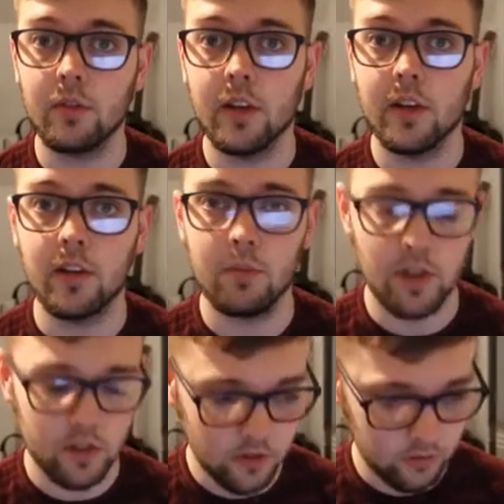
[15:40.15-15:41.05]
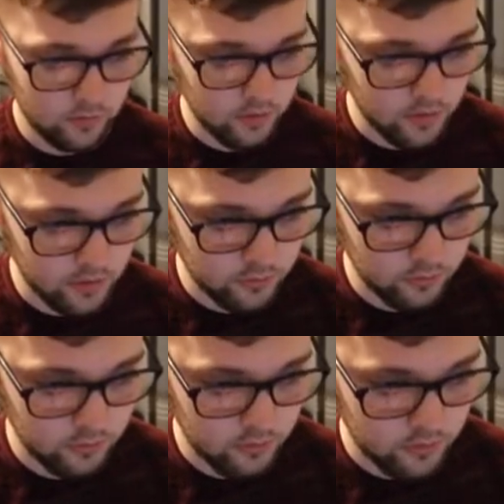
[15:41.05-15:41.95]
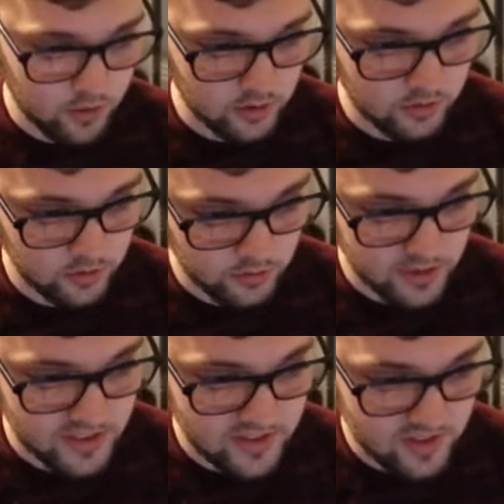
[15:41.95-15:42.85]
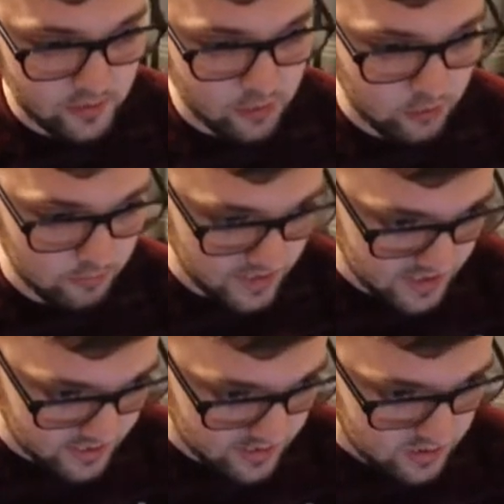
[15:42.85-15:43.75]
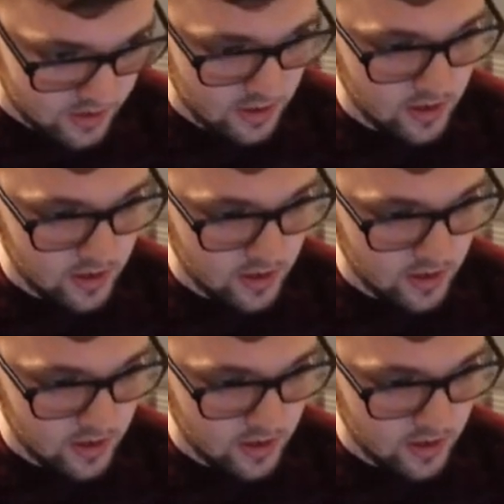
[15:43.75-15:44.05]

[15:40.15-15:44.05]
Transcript: Brechin the lead inside 2 minutes.